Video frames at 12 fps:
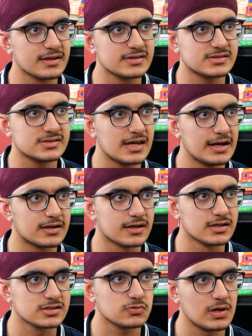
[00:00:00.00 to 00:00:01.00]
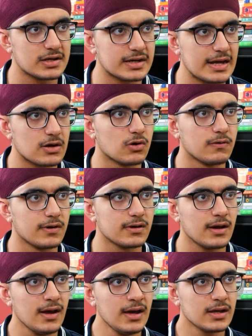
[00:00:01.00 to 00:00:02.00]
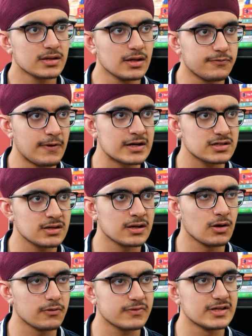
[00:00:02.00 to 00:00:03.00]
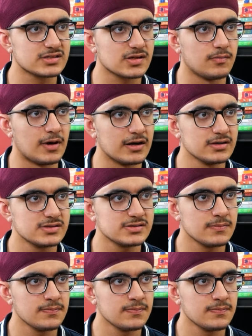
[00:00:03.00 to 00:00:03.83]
these theaters will take over the functioning of these commands.